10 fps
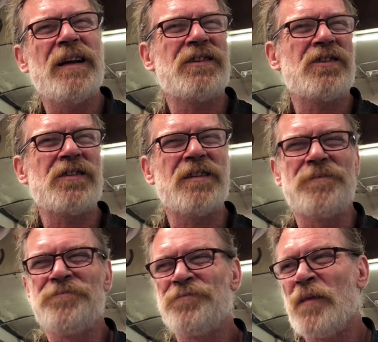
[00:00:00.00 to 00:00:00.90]
It's just
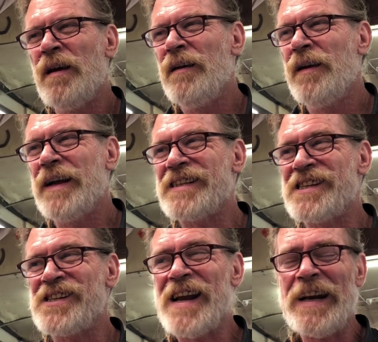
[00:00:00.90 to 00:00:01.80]
it's a
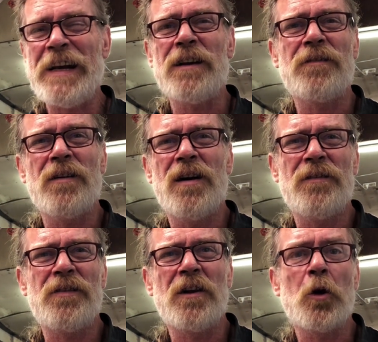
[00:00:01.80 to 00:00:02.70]
staining of
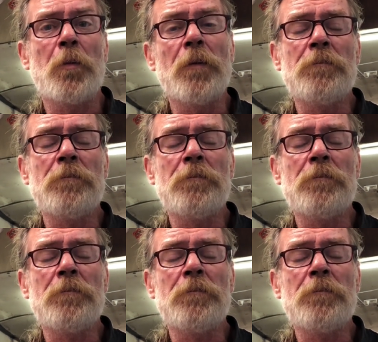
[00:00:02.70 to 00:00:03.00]
the aluminum.